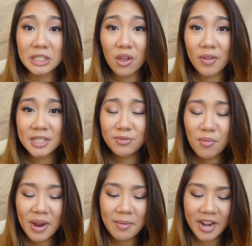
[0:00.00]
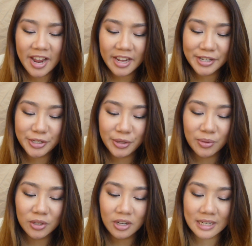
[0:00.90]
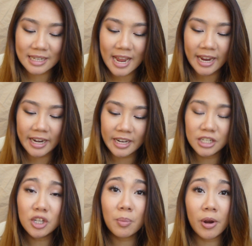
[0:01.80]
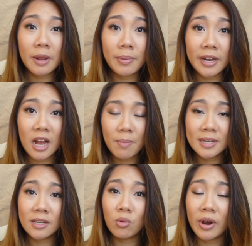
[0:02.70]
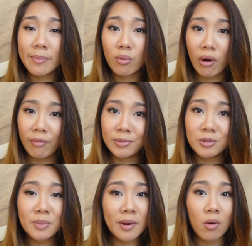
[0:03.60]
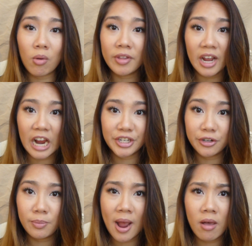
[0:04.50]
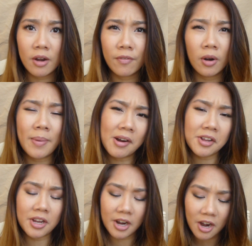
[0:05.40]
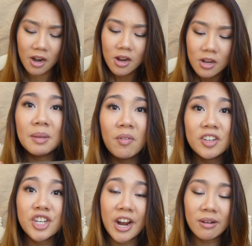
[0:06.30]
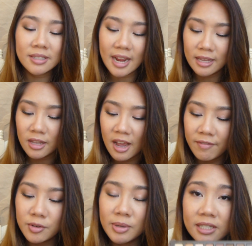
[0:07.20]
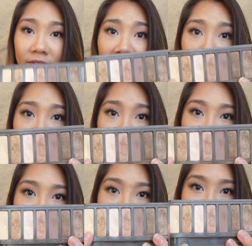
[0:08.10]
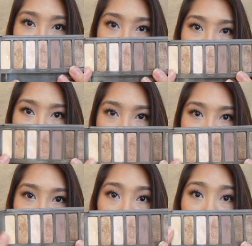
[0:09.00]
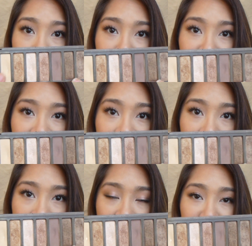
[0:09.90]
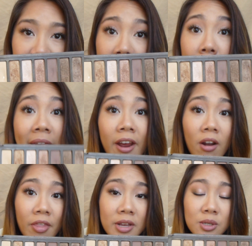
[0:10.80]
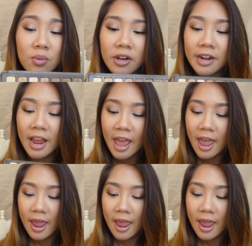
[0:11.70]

So this is what my Naked 2 looks like. It does look pretty beat up because at one point this was my only eyeshadow palette for about a year. Some of the shadows that I loved was Foxy, which is just a basic cream shade. I actually hit pan on this one.